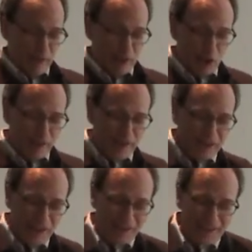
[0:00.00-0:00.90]

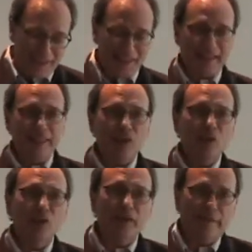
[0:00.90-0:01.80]
QVC's
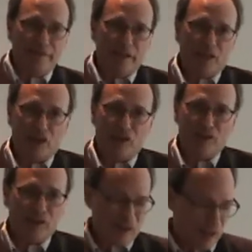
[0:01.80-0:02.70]
singular
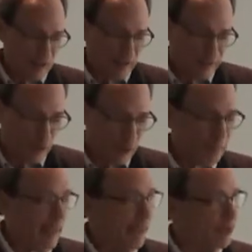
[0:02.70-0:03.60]
definition of good
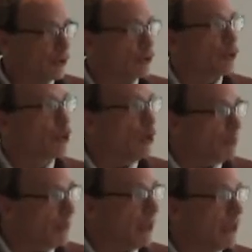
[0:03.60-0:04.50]
manners could
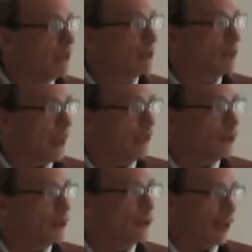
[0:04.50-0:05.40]
be
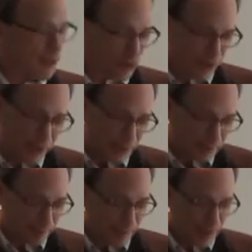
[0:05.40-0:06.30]
rendered thusly:
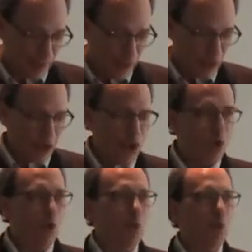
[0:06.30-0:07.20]

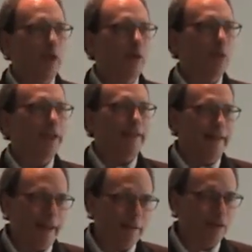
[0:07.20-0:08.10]
we would
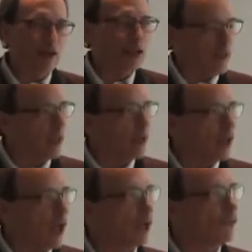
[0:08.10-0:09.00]
never tell
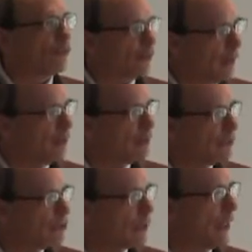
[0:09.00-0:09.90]
our
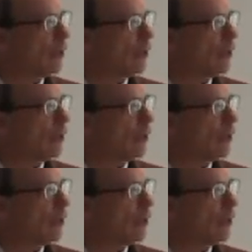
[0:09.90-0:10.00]
friends and